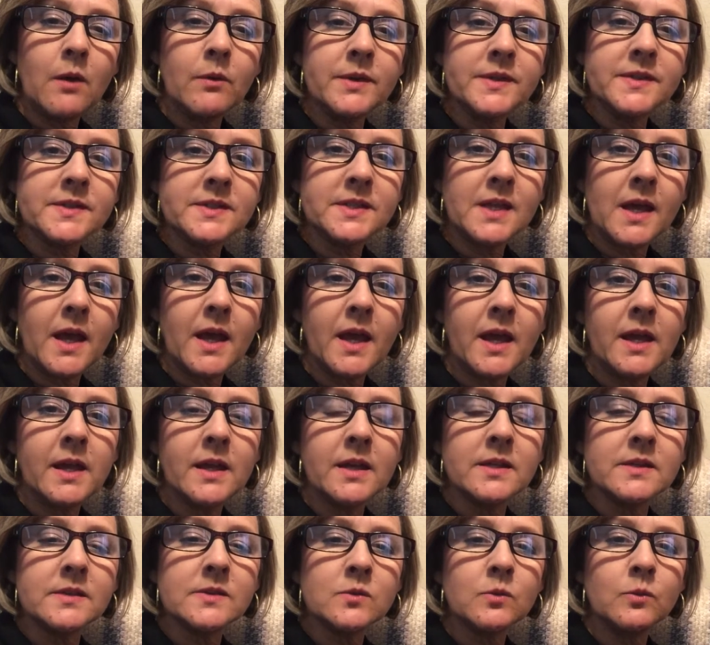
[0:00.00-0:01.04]
would
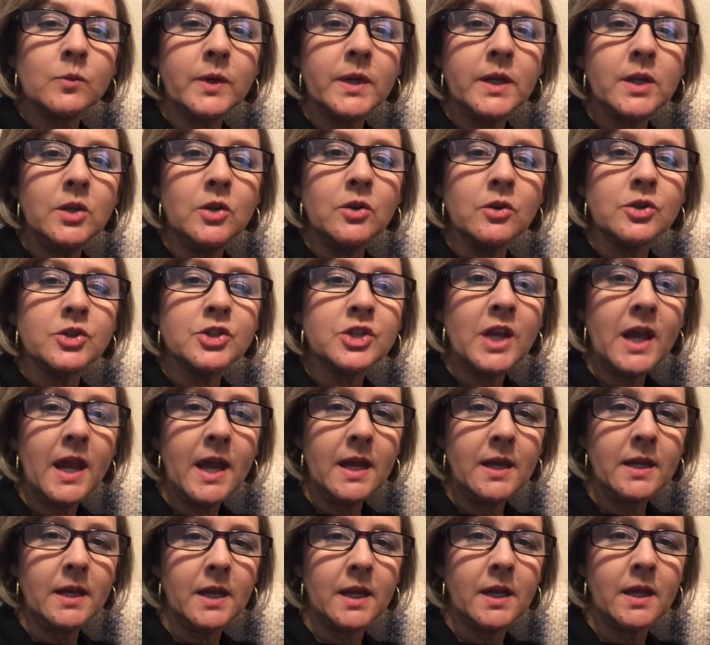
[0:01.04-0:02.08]
say is when you're
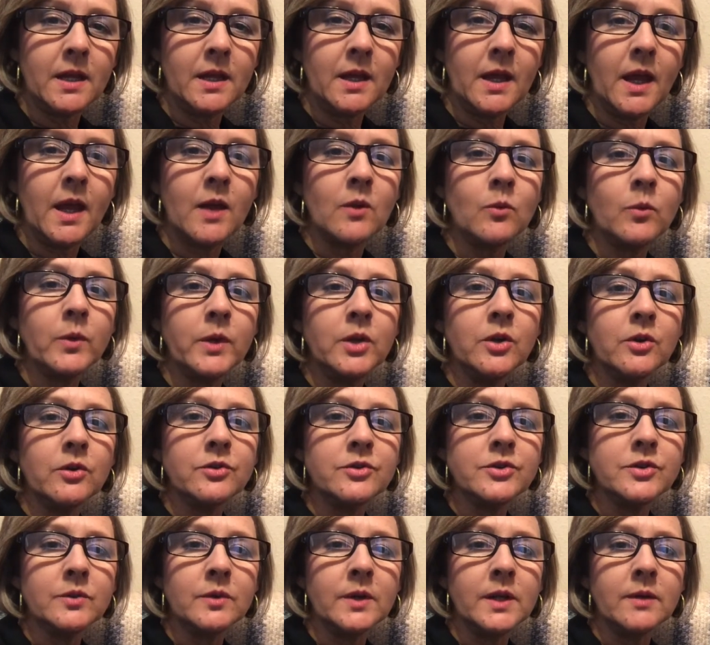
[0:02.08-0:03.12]
chaining and when
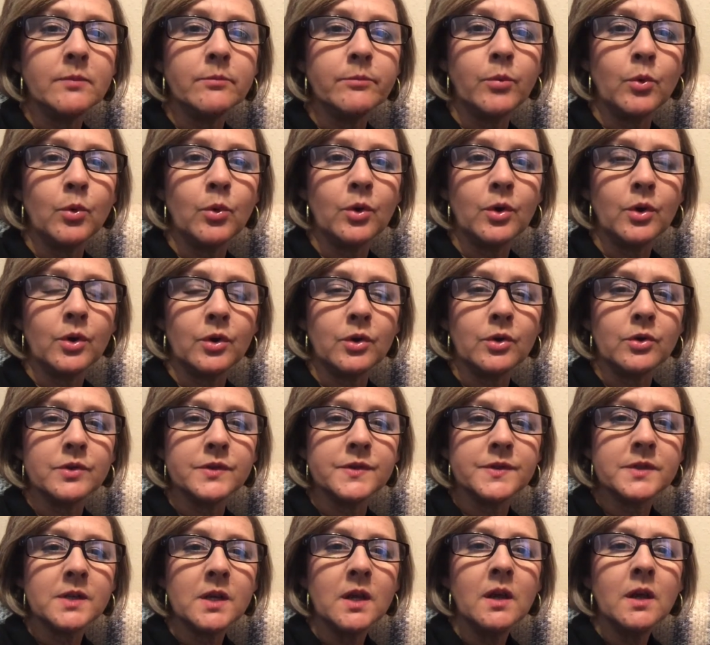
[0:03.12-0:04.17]
you're doing
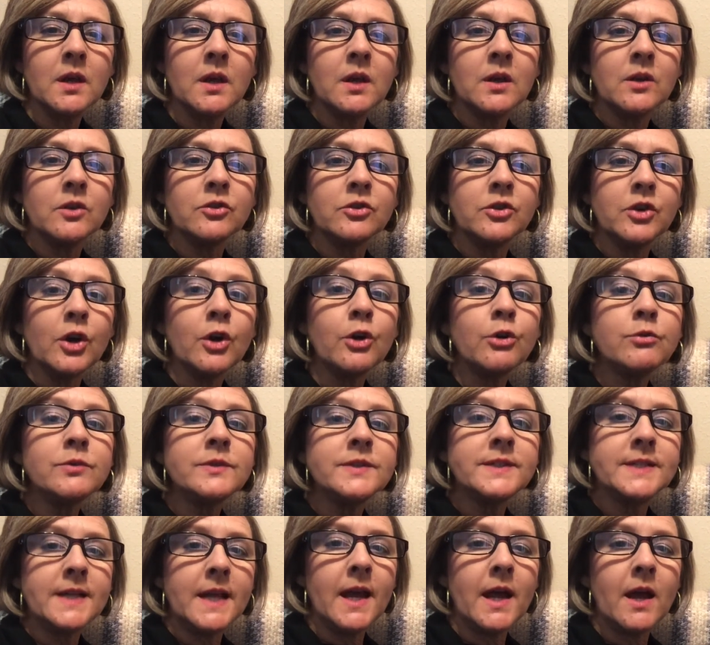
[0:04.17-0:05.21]
borders, go
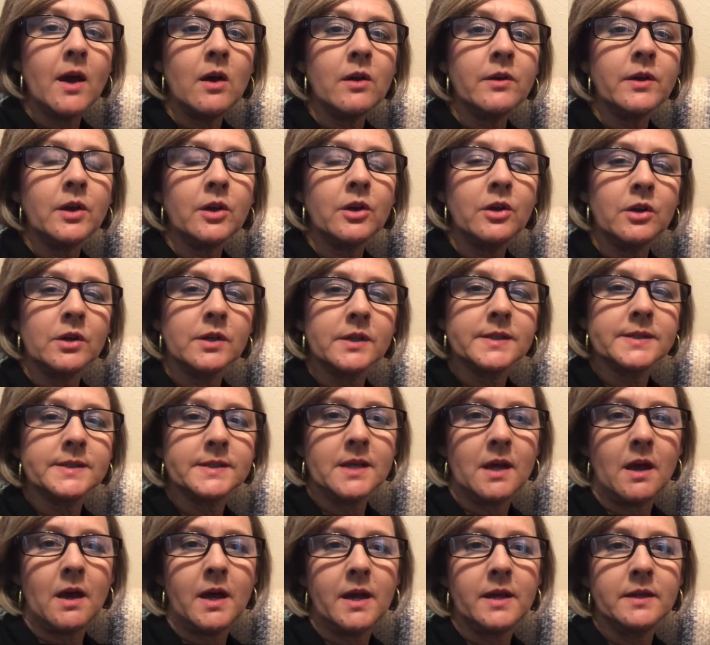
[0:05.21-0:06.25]
down a hook
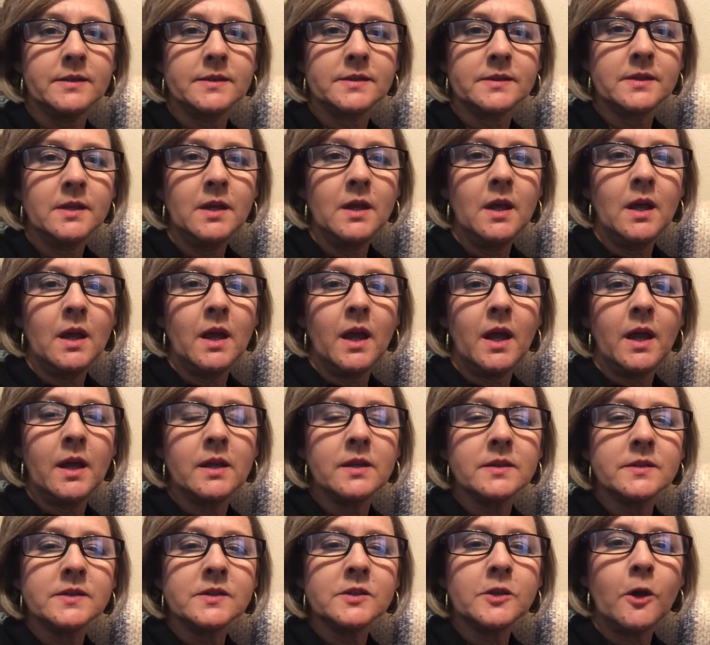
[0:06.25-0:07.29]
size.
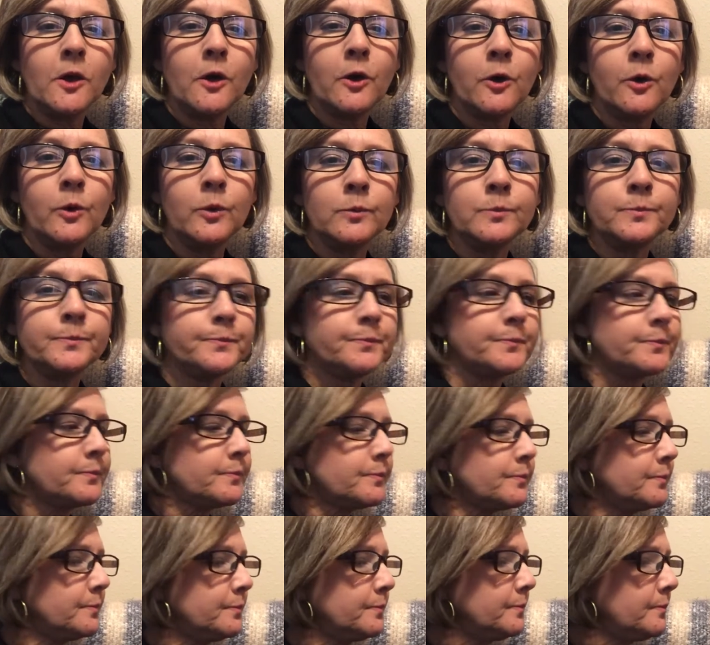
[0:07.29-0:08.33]
And so
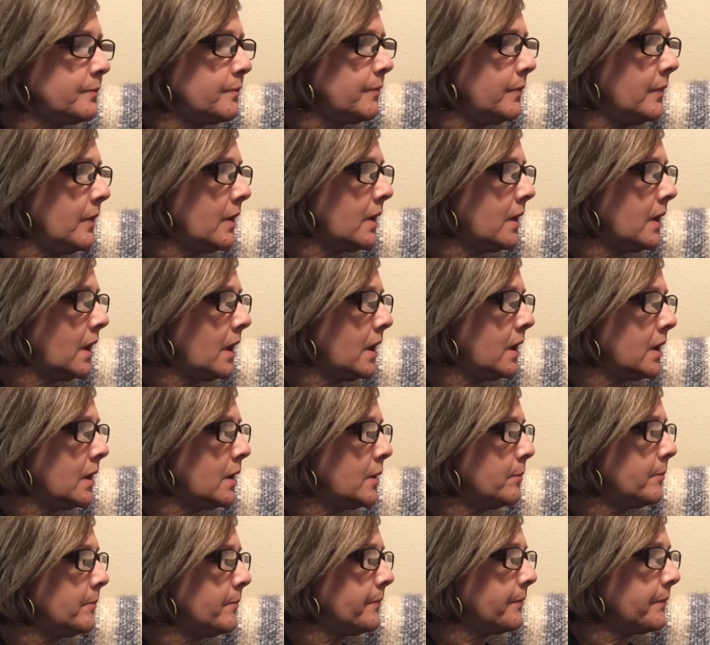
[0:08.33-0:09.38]

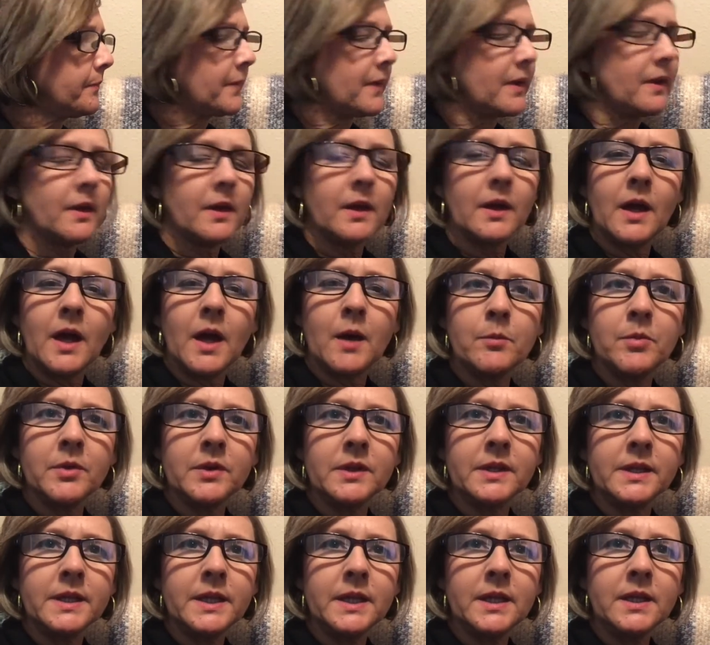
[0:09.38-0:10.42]
I
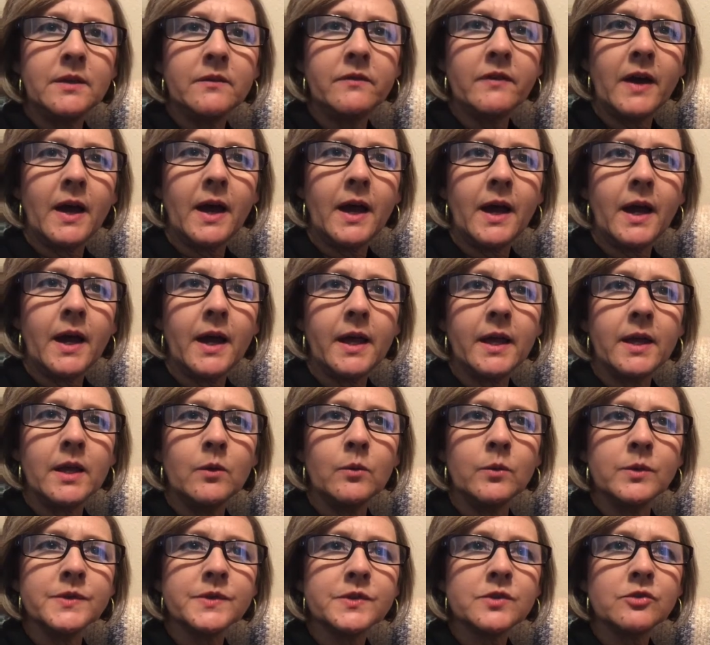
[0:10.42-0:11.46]
believe
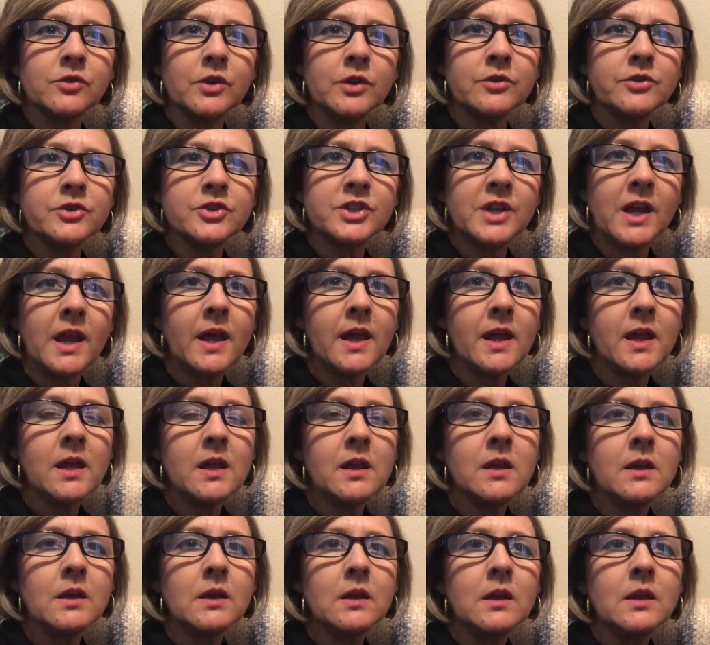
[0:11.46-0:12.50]
I was
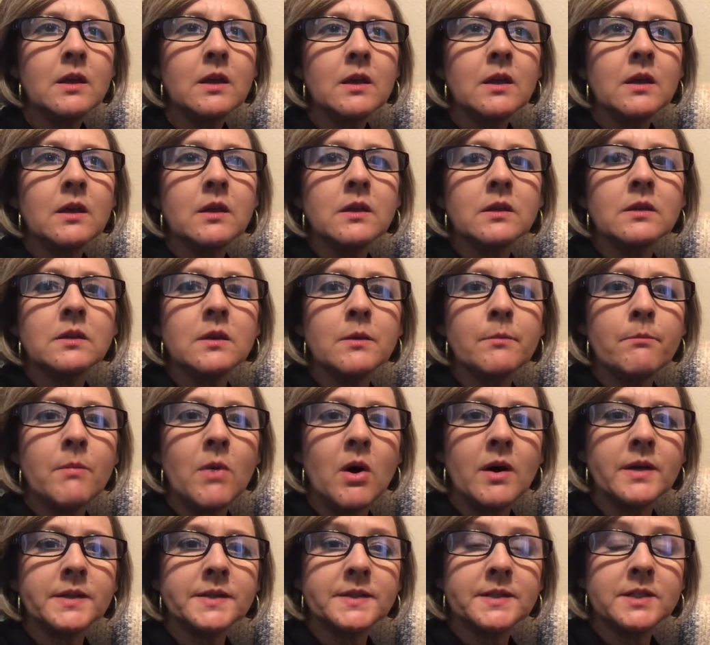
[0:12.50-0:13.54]
crocheting the
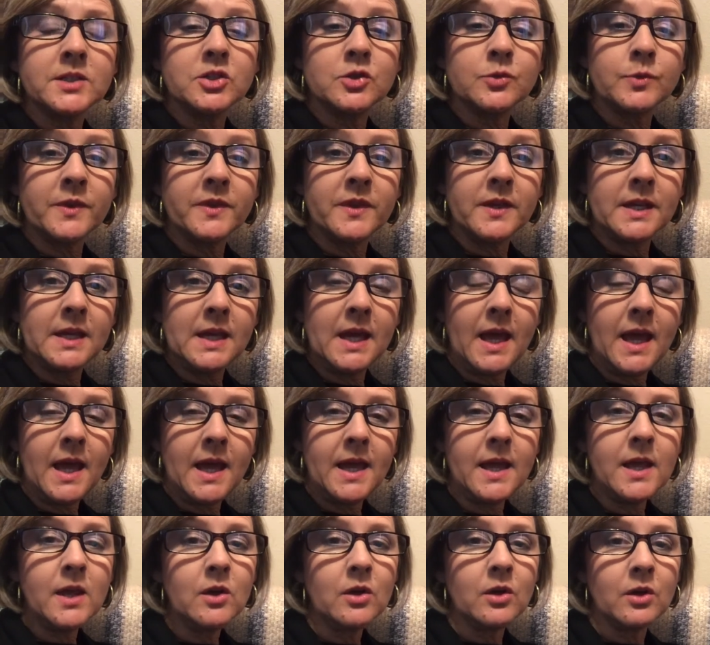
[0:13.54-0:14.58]
moss stitch with a
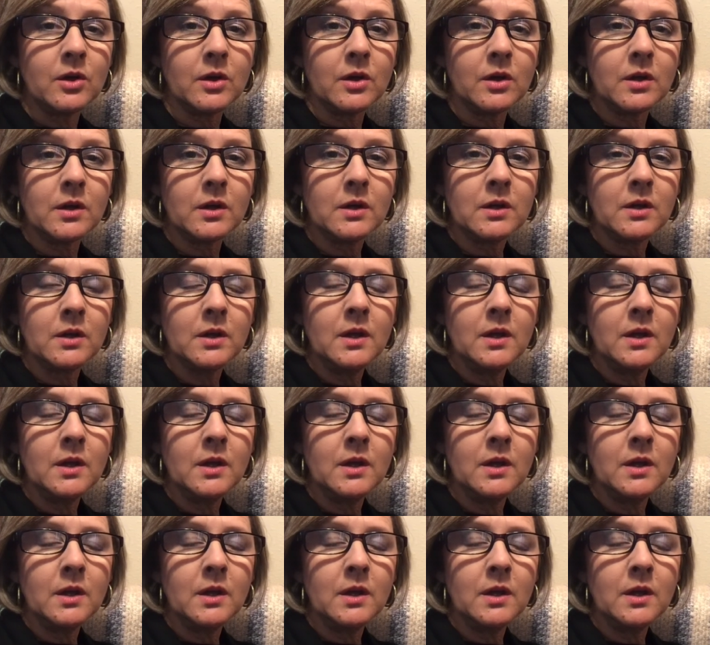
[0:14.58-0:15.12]
K hook,